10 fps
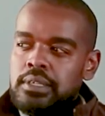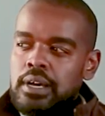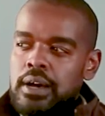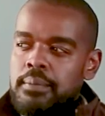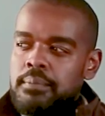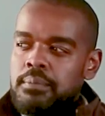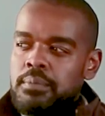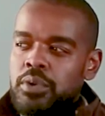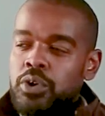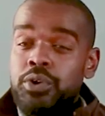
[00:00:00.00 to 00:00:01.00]
um,
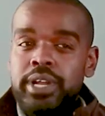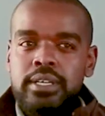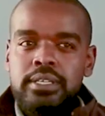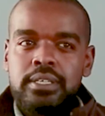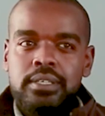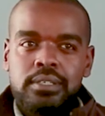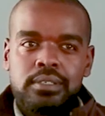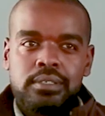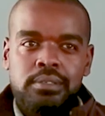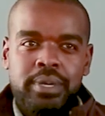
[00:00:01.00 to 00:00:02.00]
greed
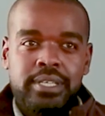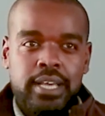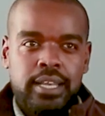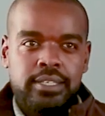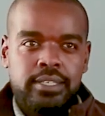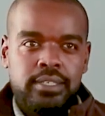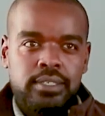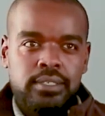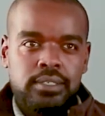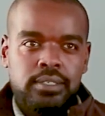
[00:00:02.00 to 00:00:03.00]
mentality,
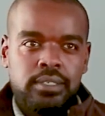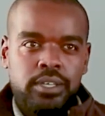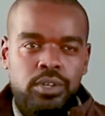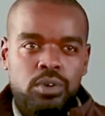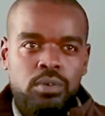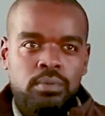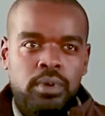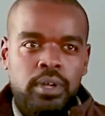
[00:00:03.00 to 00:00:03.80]
you know?